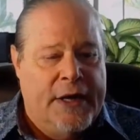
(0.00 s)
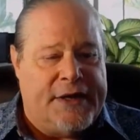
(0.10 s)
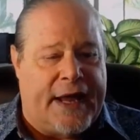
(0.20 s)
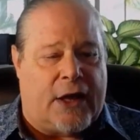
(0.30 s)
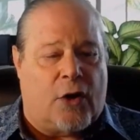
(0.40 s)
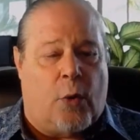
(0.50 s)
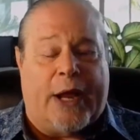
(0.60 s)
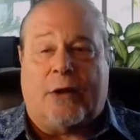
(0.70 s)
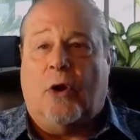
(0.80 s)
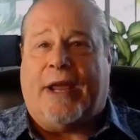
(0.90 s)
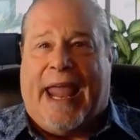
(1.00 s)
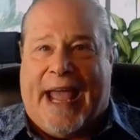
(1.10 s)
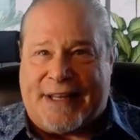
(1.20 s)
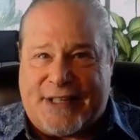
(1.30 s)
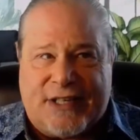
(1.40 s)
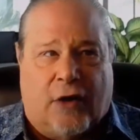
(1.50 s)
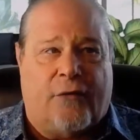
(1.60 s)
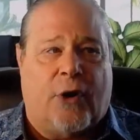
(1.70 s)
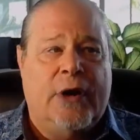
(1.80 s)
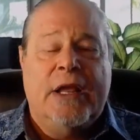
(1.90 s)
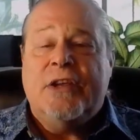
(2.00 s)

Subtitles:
Take a quick look at silver.